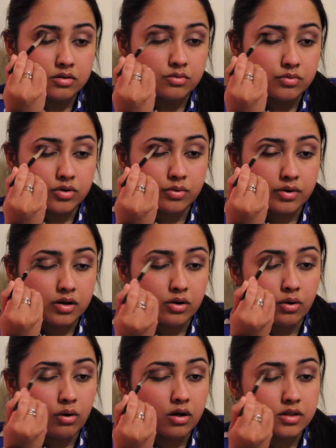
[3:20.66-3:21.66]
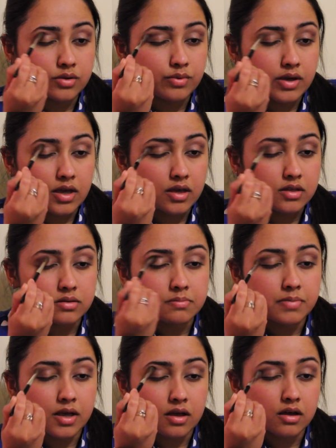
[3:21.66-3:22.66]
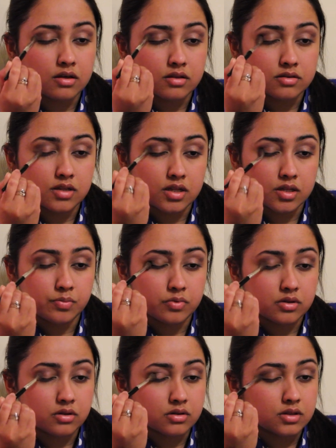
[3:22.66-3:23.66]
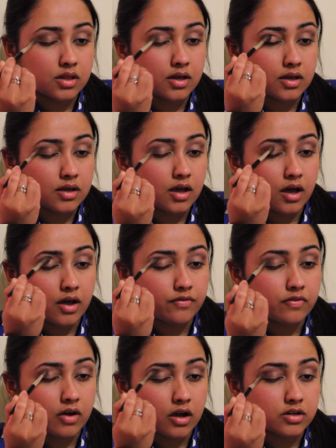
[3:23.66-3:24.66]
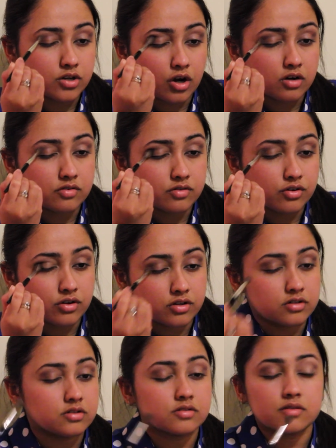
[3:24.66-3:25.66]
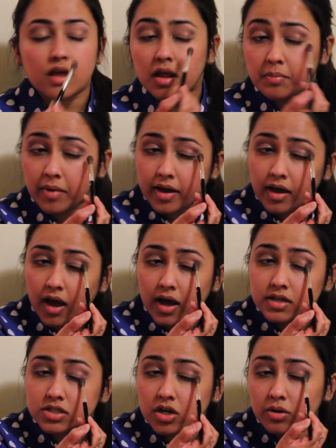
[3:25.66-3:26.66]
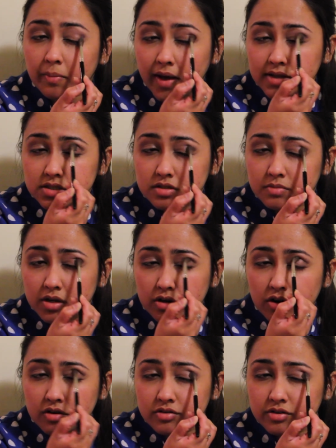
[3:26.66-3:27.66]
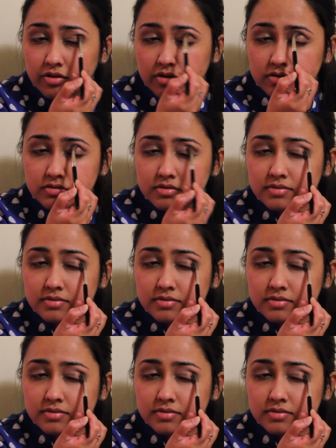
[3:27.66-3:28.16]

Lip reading: You don't want to go all the way in, because then it will look like I've got dark circles and my eyeshadow matches my dark circles.